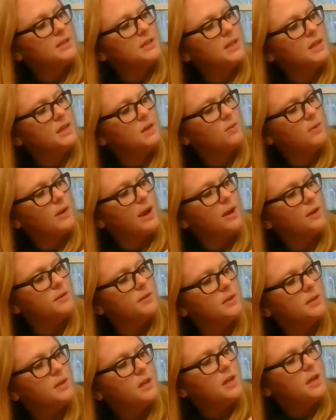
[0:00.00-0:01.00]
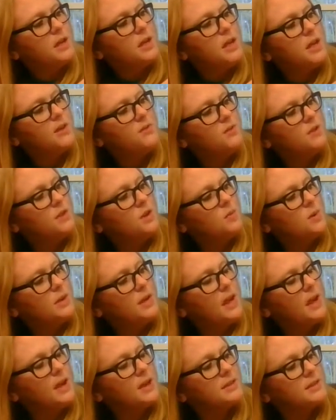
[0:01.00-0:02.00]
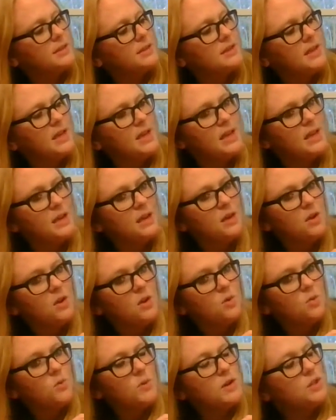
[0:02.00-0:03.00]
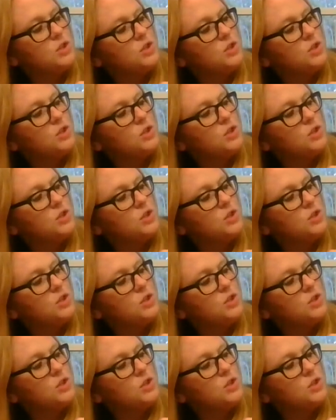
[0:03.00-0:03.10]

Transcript: to get around. Even though we can't see, we